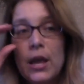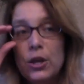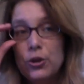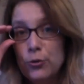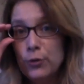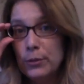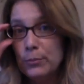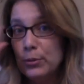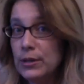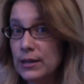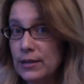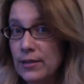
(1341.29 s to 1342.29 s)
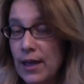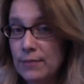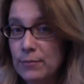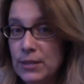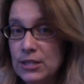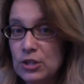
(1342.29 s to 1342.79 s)
You can put in that
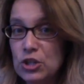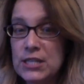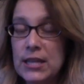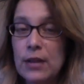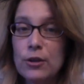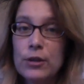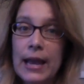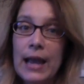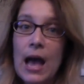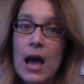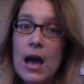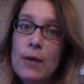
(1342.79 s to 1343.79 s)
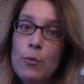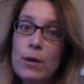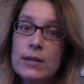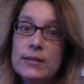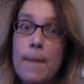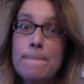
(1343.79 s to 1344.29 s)
message to seller, like, I
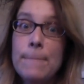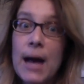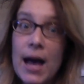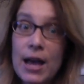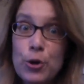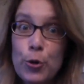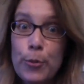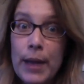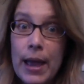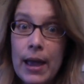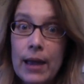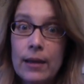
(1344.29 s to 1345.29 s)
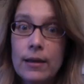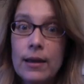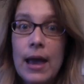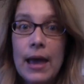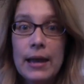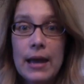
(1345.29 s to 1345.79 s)
want a Bono bag,
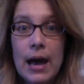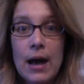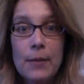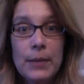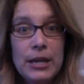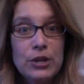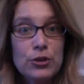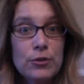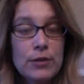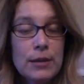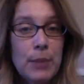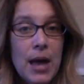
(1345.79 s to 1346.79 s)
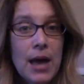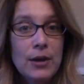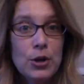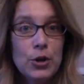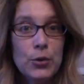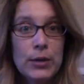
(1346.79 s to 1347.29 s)
and I'll make sure that
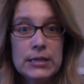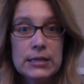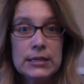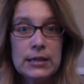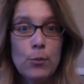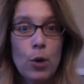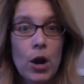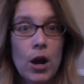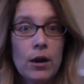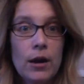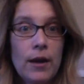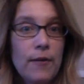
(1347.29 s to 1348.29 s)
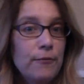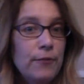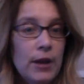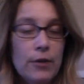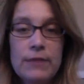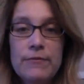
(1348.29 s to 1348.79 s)
Bono is somewhere
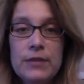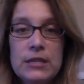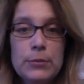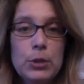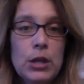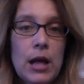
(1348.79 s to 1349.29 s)
very visible.